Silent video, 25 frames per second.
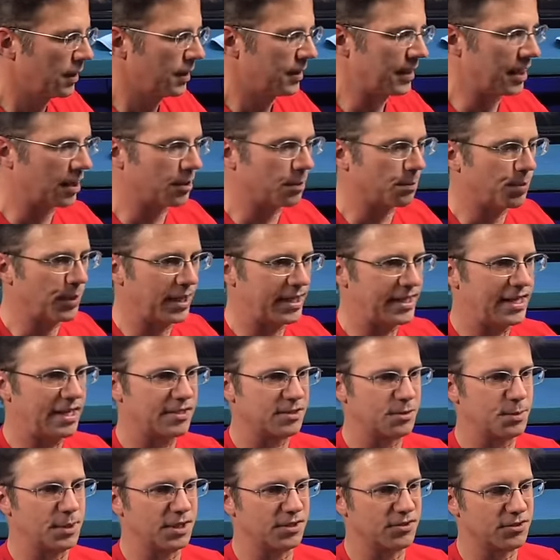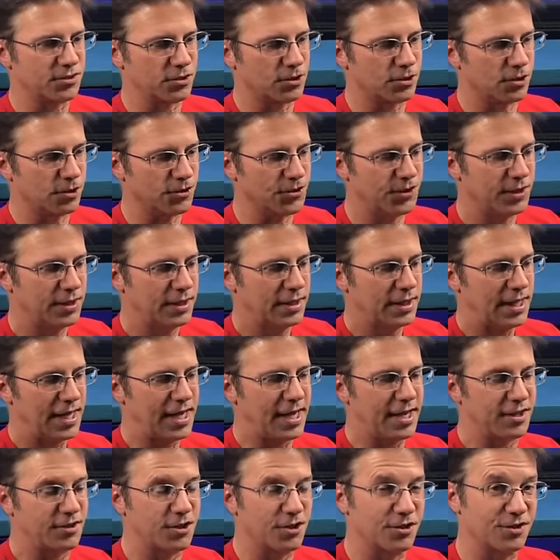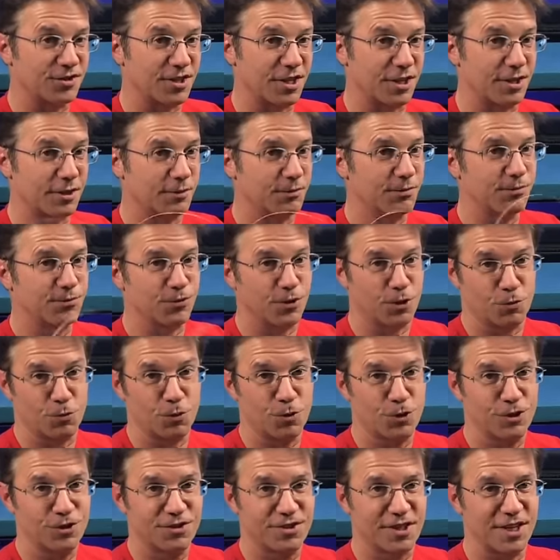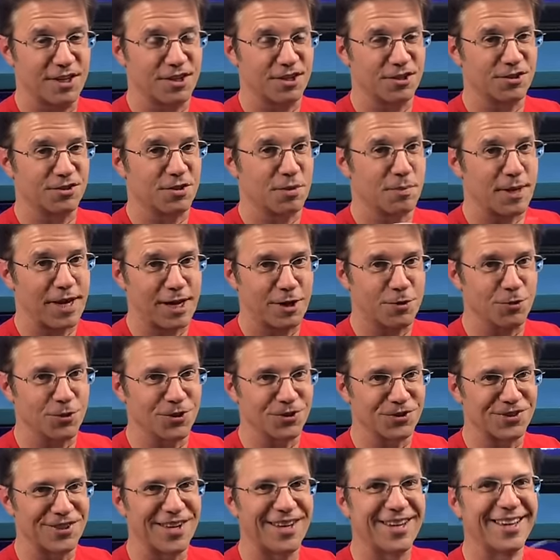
Now the blade has to be installed and there's a frontwards and there's a backwards.